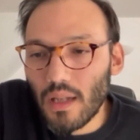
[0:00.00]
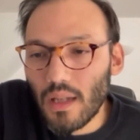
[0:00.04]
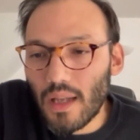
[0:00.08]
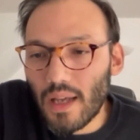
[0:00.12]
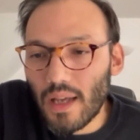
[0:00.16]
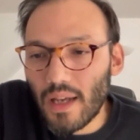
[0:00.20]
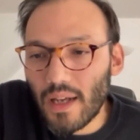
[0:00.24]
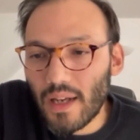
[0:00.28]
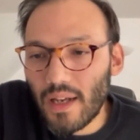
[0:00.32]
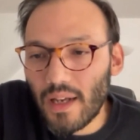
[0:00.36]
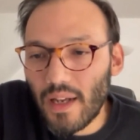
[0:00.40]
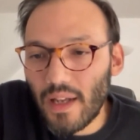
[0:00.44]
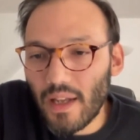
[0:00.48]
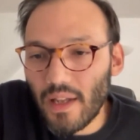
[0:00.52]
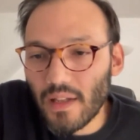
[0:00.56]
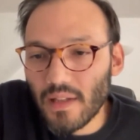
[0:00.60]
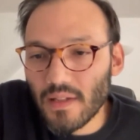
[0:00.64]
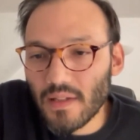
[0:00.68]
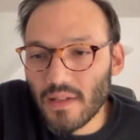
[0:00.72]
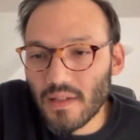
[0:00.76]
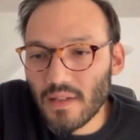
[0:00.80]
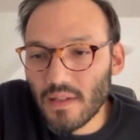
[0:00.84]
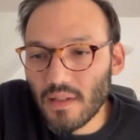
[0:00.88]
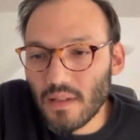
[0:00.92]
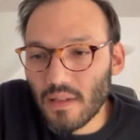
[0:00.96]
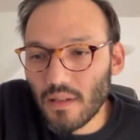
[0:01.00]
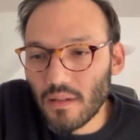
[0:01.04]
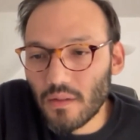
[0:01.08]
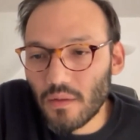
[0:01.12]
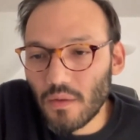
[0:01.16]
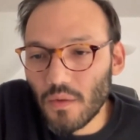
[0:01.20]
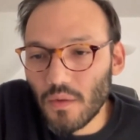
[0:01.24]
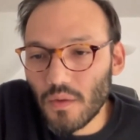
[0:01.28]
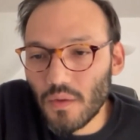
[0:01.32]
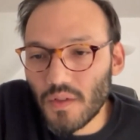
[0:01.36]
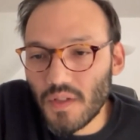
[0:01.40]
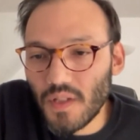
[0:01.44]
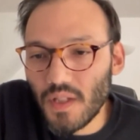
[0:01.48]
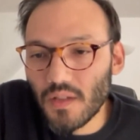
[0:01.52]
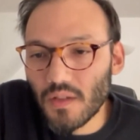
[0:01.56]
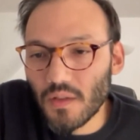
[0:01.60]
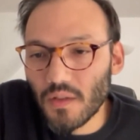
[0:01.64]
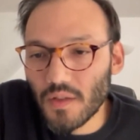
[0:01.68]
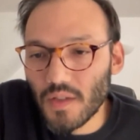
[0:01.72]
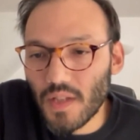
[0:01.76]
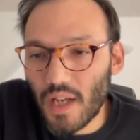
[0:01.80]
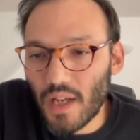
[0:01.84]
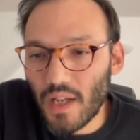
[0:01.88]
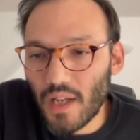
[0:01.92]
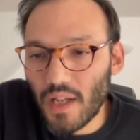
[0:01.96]
and hence to see
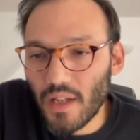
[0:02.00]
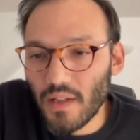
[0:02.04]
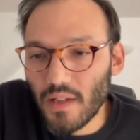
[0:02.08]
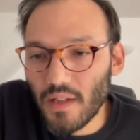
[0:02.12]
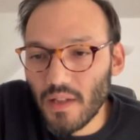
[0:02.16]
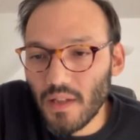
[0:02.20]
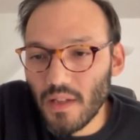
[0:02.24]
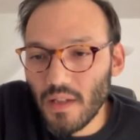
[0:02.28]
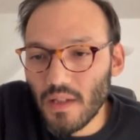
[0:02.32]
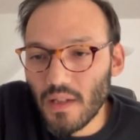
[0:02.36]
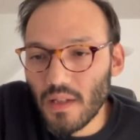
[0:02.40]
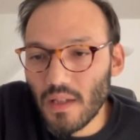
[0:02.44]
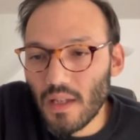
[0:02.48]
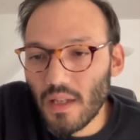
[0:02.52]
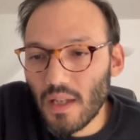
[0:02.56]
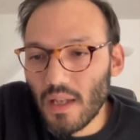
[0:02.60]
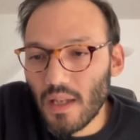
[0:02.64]
society?